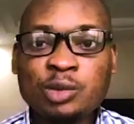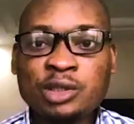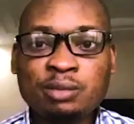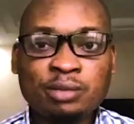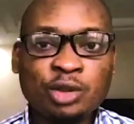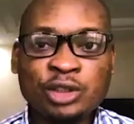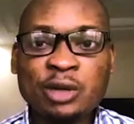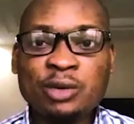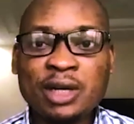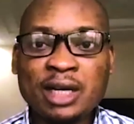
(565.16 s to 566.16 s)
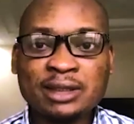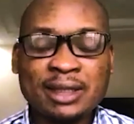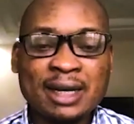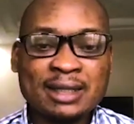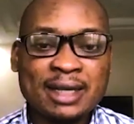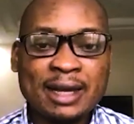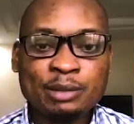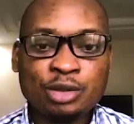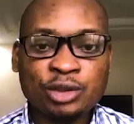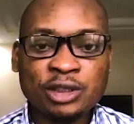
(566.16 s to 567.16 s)
with stakeholders at that time
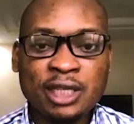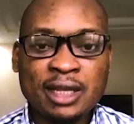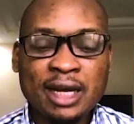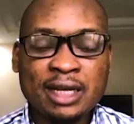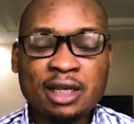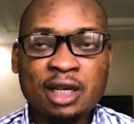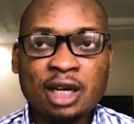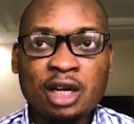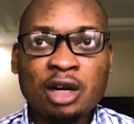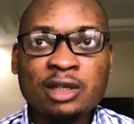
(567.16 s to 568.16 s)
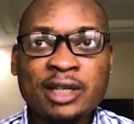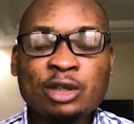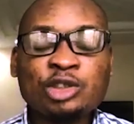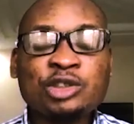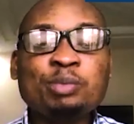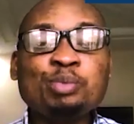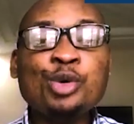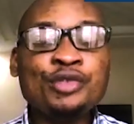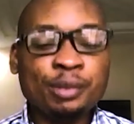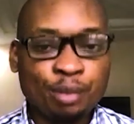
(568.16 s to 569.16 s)
to say that let us
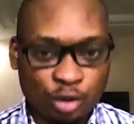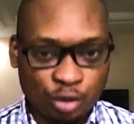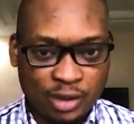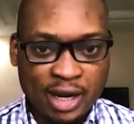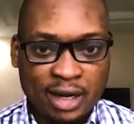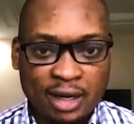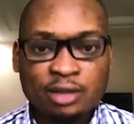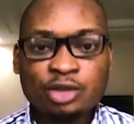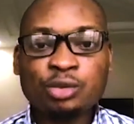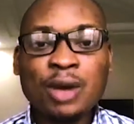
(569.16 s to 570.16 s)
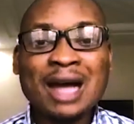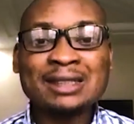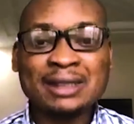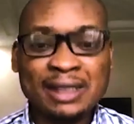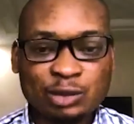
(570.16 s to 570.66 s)
remove the bottleneck to access.